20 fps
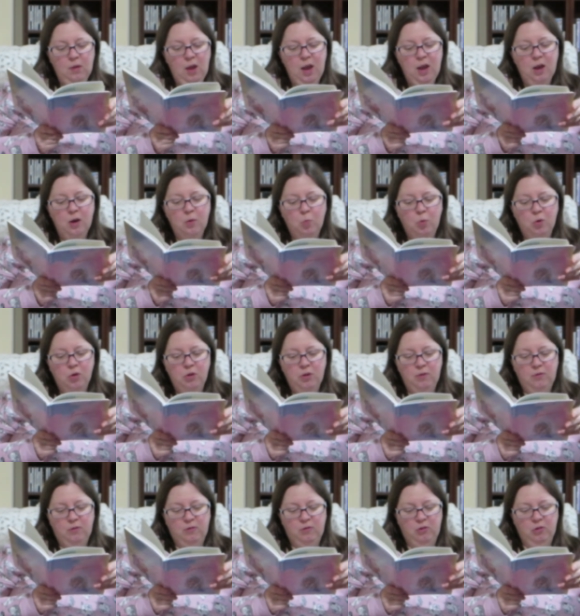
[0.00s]
And will
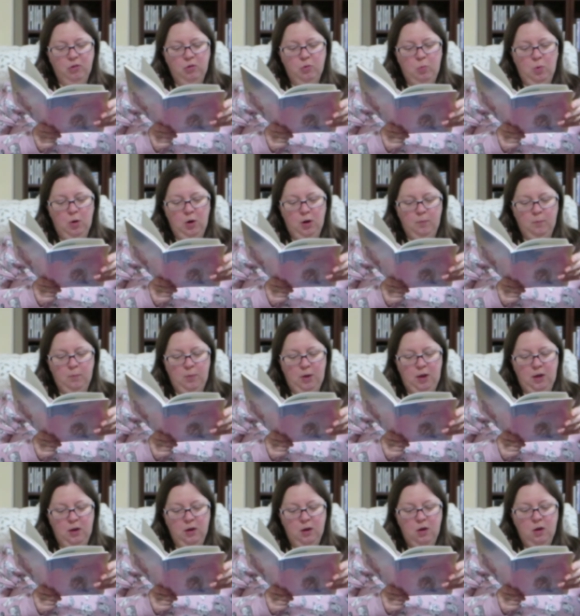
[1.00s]
you still want
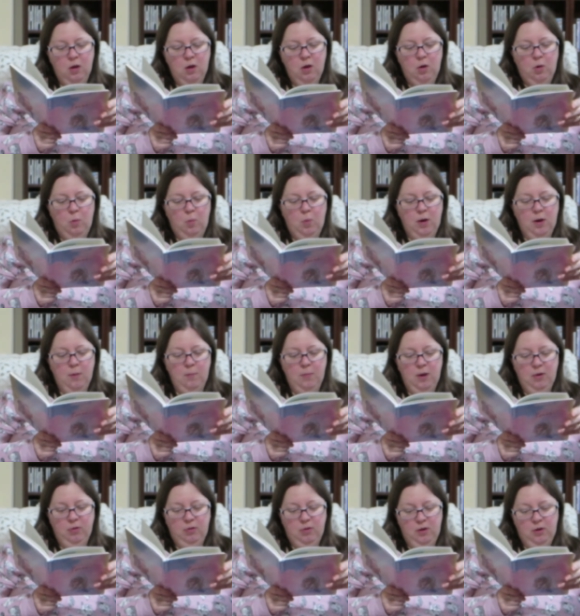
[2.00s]
me when I'm
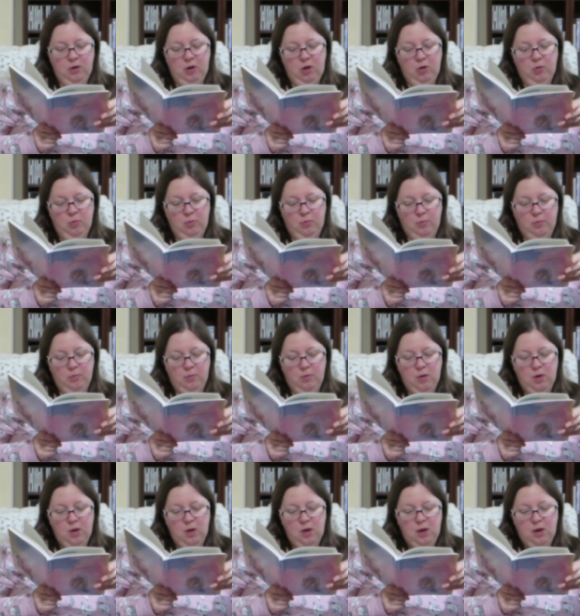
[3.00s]
nothing new?
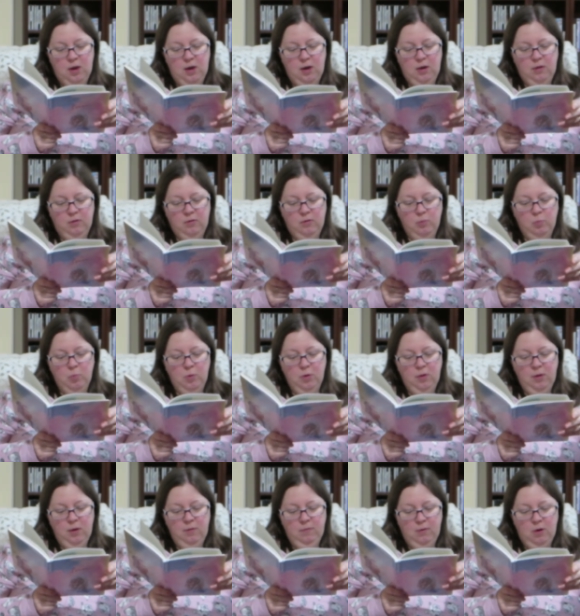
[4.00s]
It's a
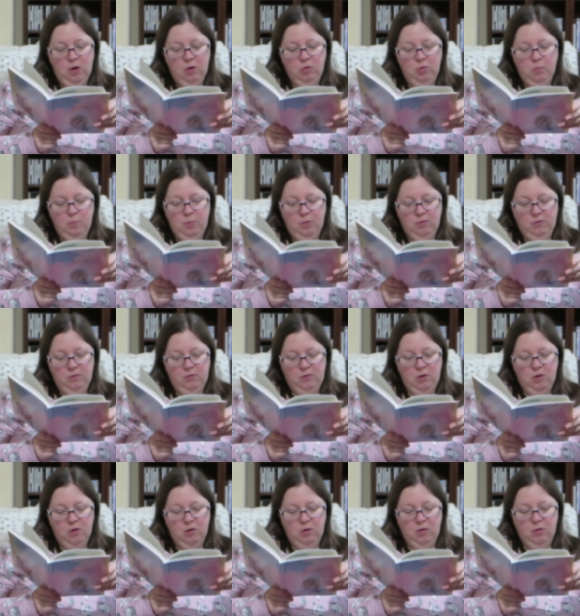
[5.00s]
really vulnerable
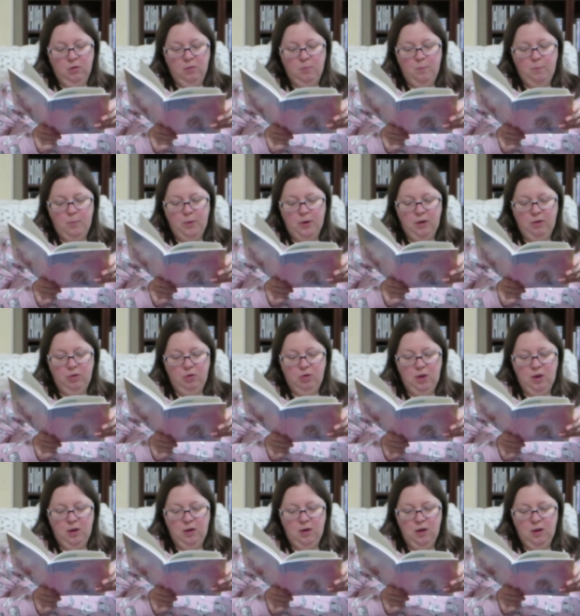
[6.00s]
song, but I
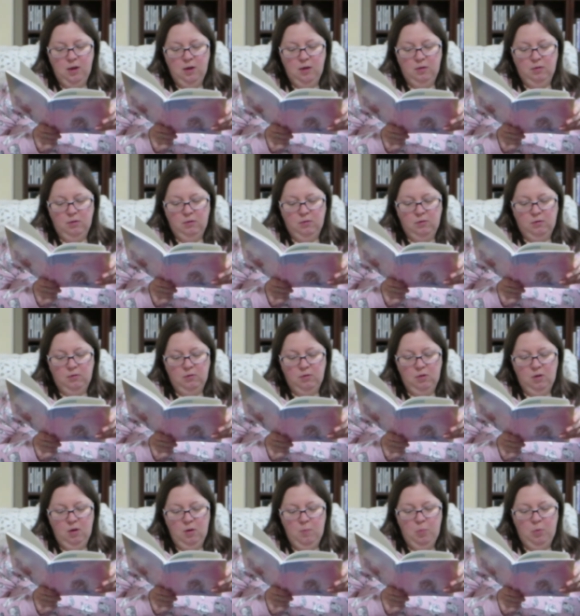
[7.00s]
think it's
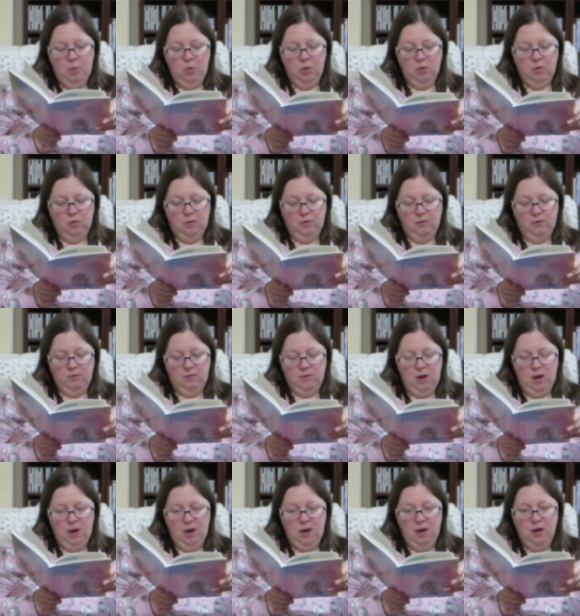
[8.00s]
important to
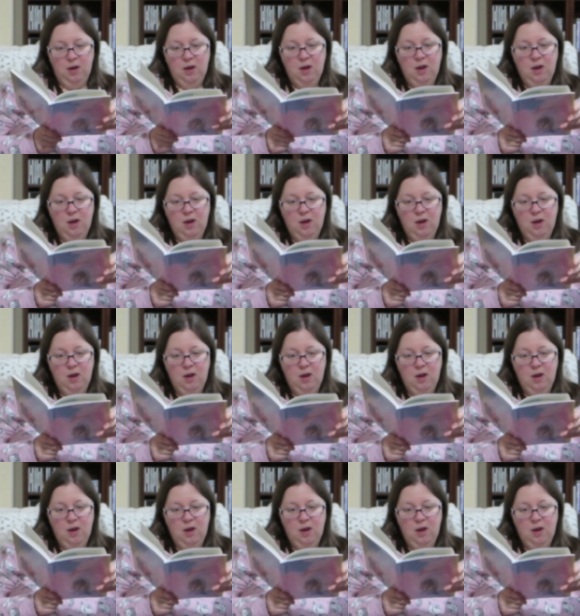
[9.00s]
say.